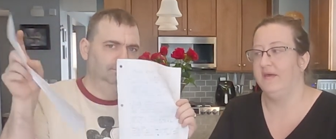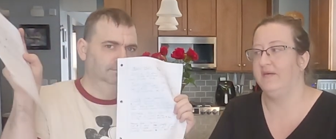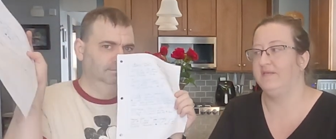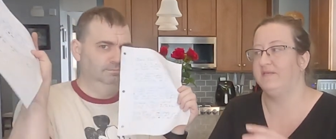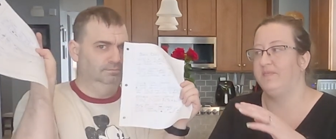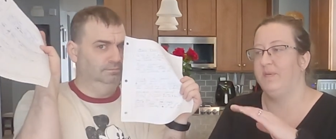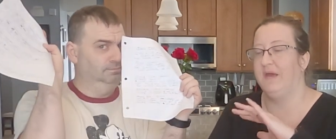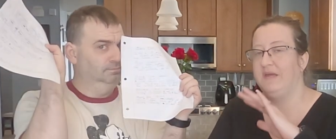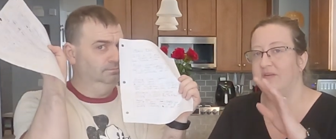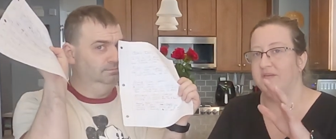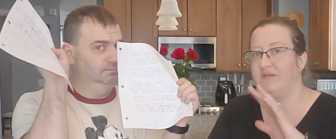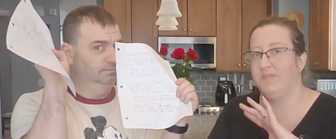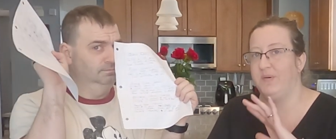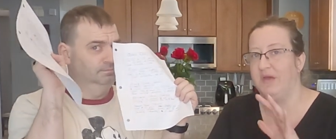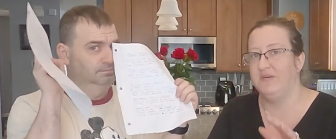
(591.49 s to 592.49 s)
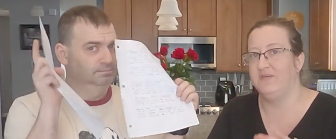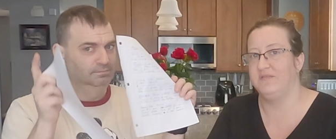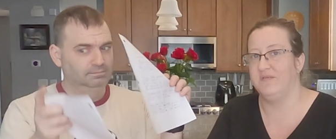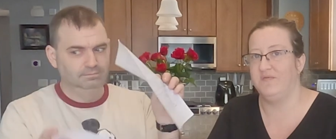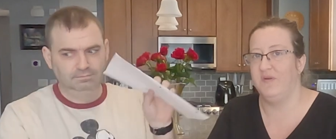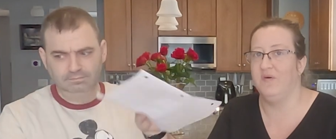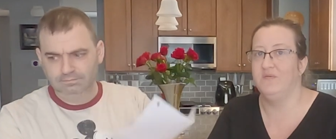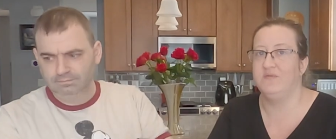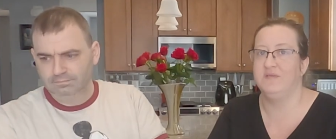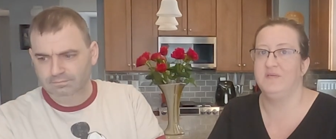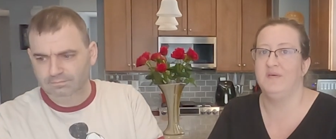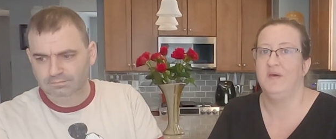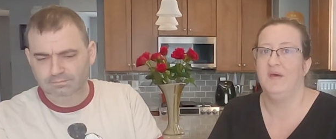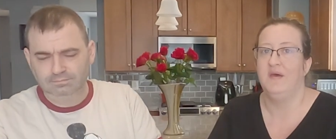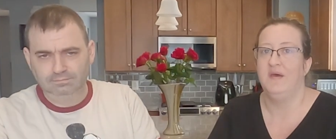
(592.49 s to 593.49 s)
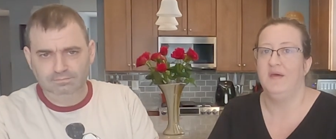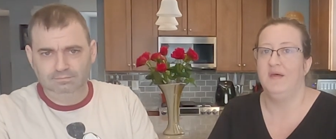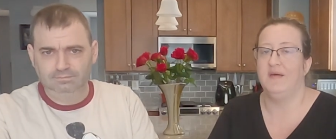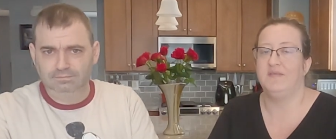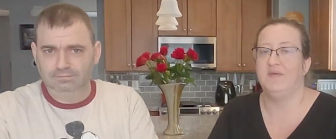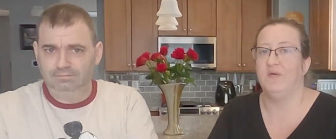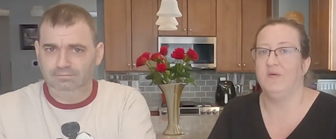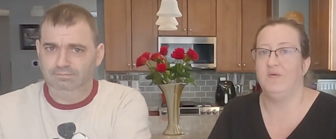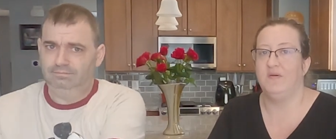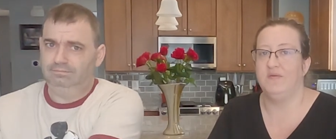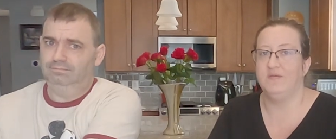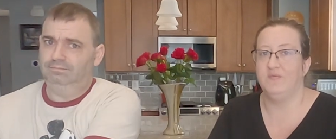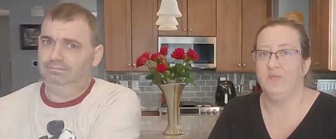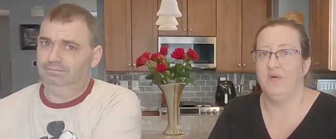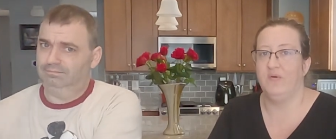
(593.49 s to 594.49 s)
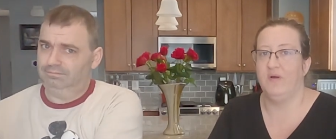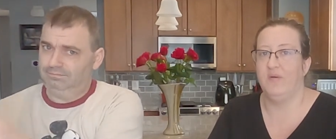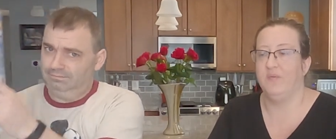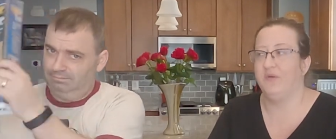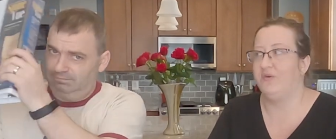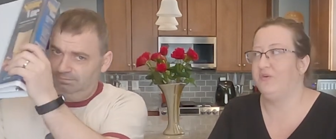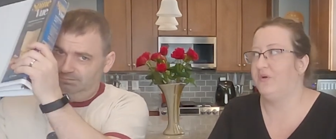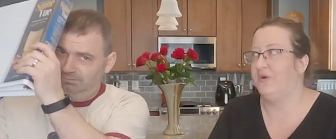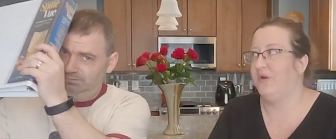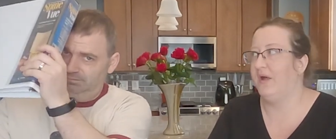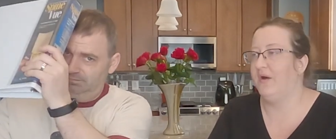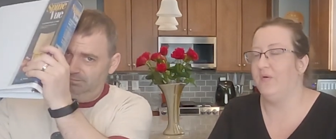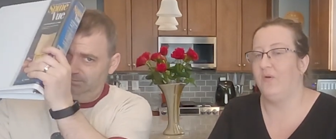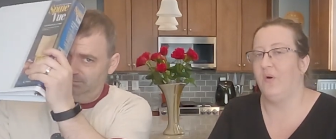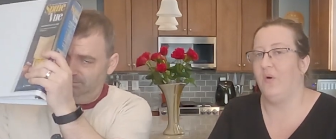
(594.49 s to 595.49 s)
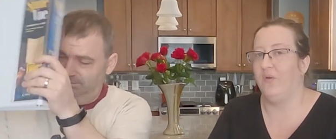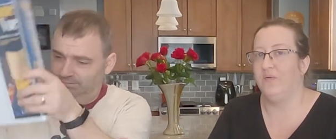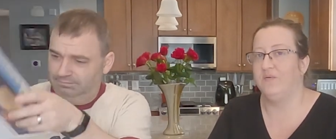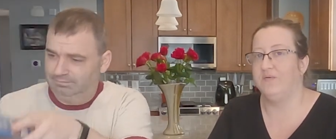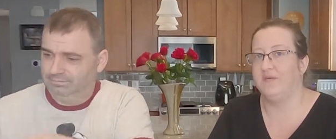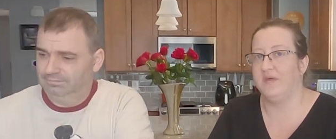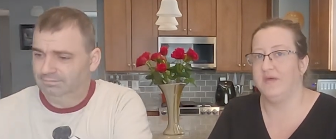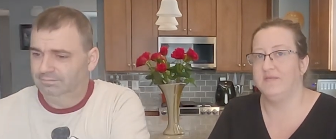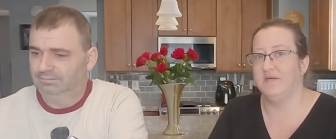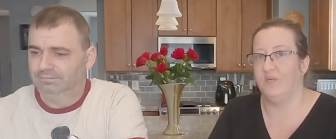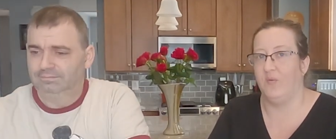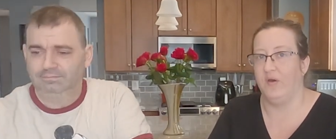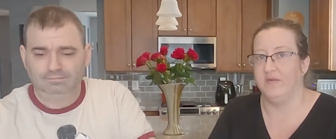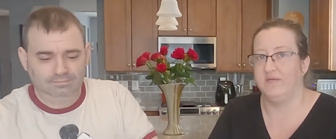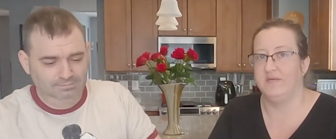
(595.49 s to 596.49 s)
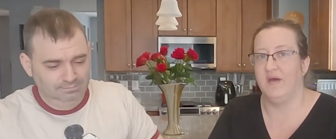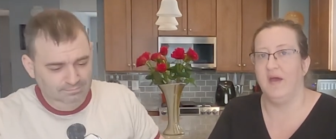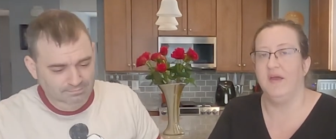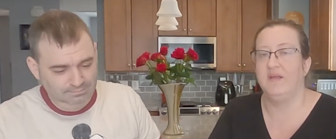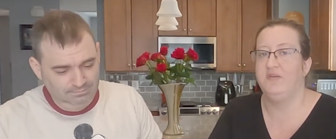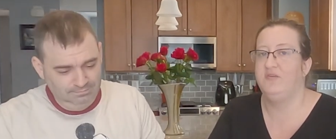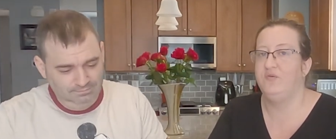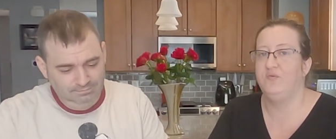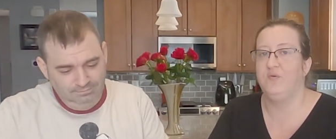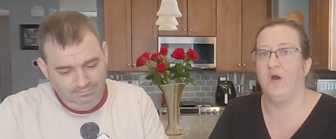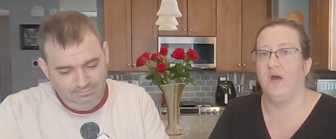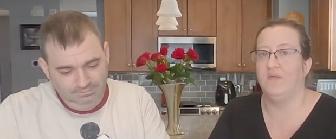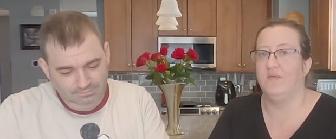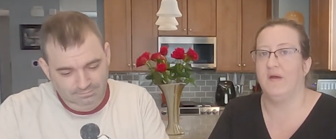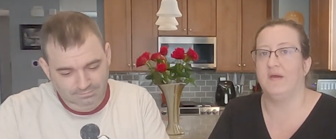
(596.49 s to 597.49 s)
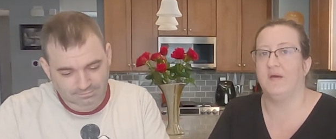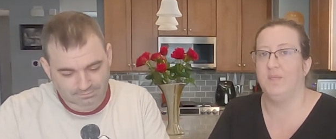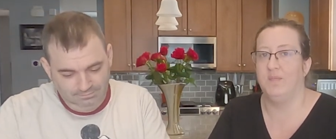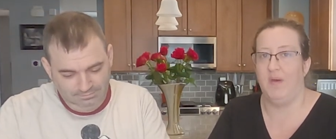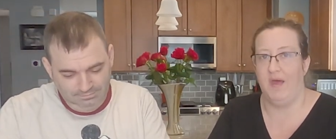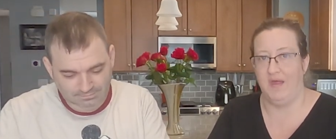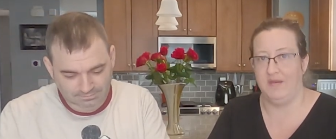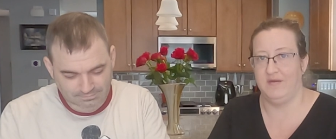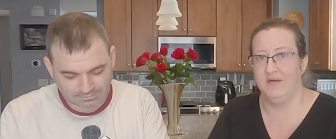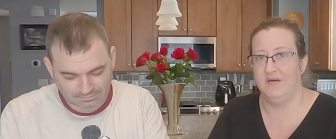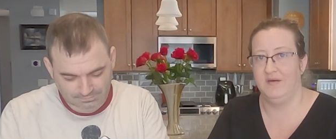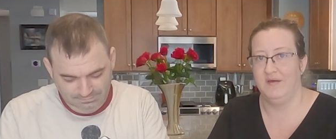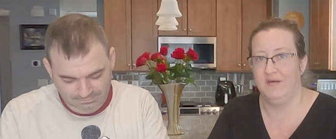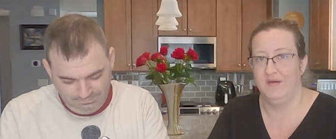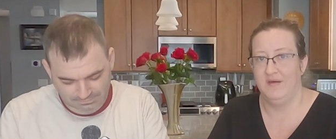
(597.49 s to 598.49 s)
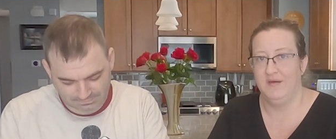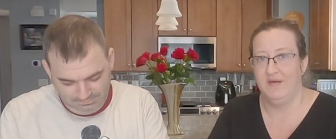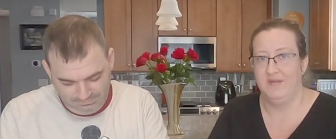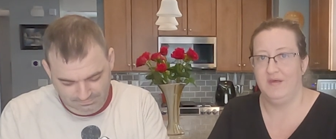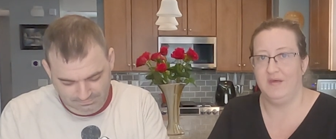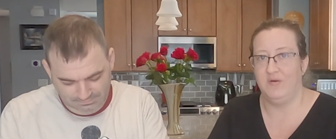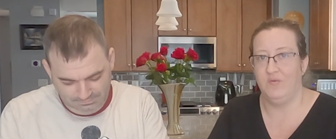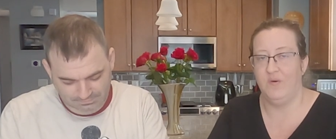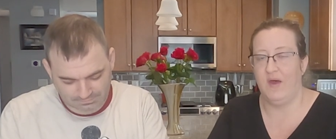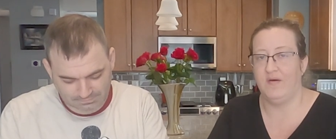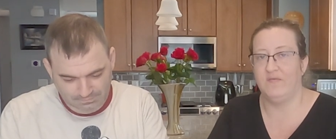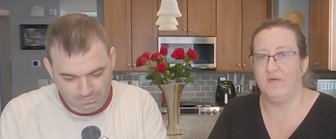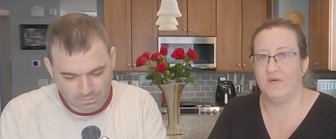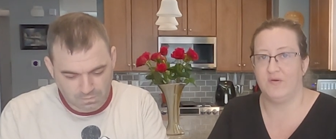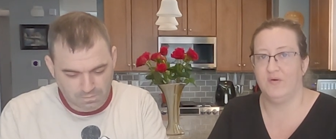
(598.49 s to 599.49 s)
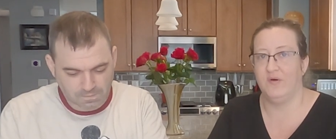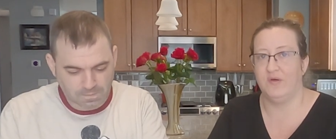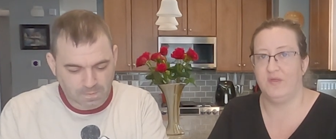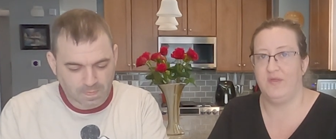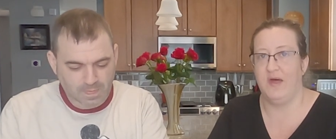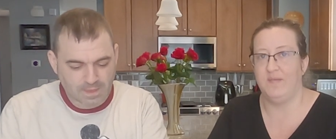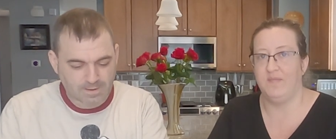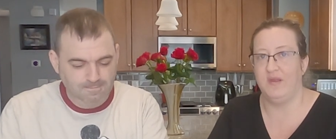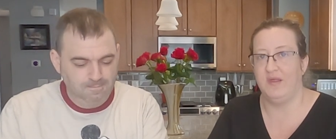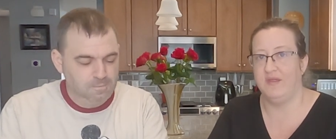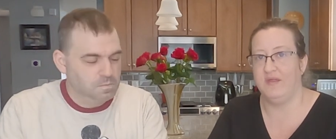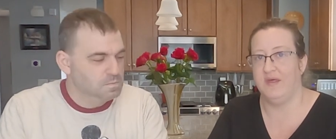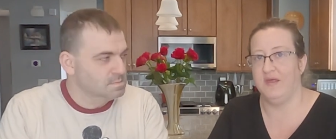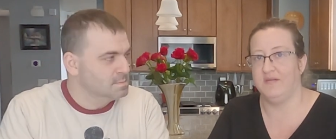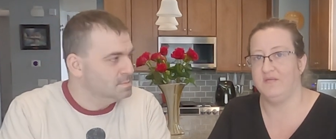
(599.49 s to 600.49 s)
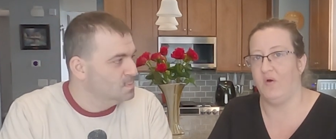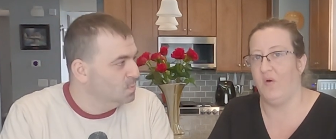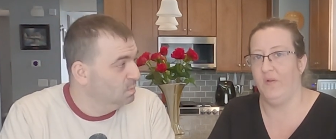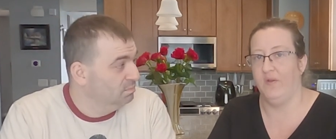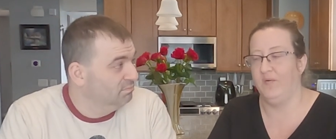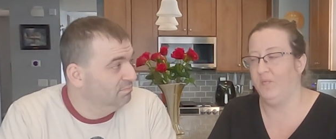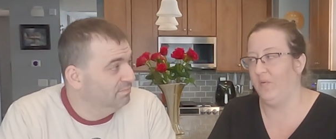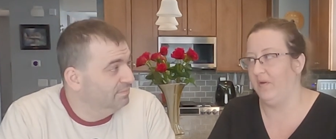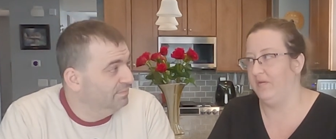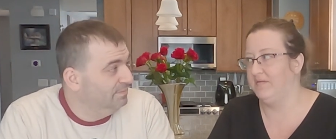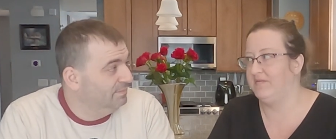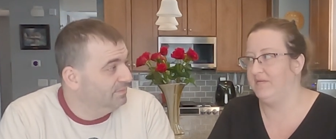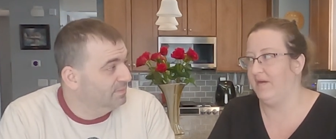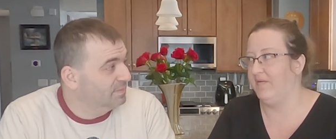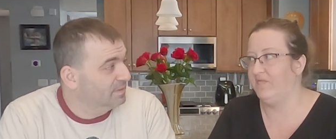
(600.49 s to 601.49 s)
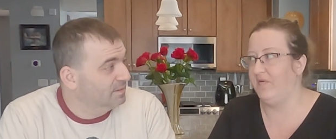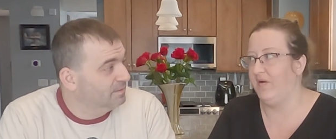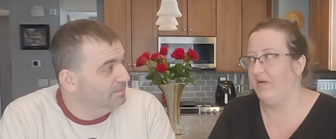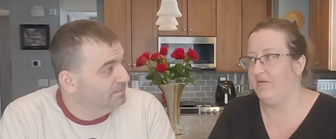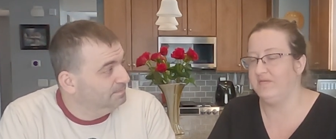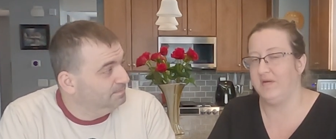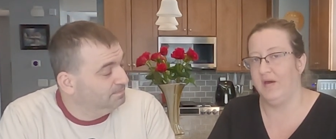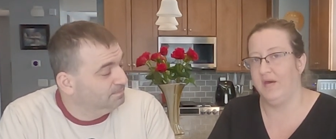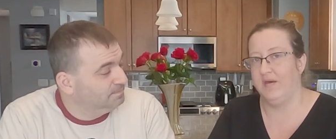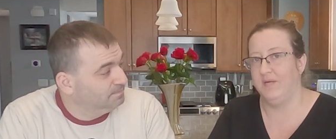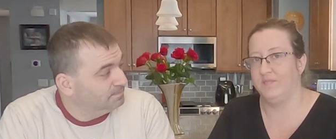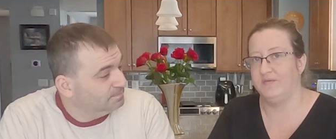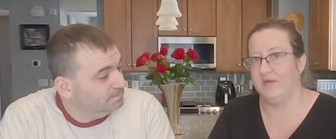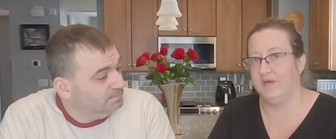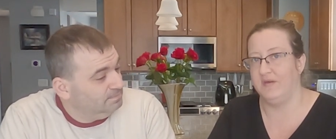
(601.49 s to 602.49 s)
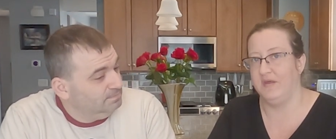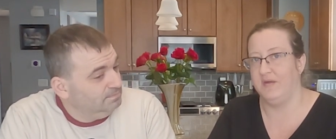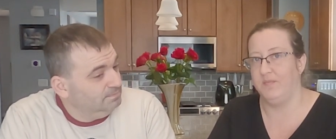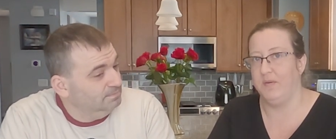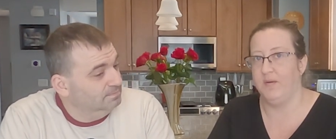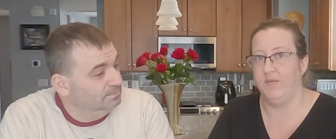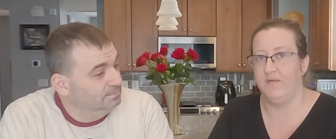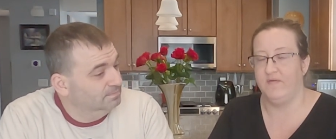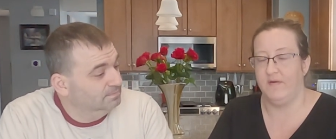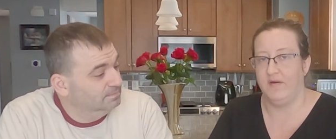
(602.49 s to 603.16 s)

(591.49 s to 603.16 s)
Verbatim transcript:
Speaker 1: is pages and pages of notes. That's the only reason we were able to turn out all those things at once. I do not recommend that you ever cook that many things all at once at various times at maybe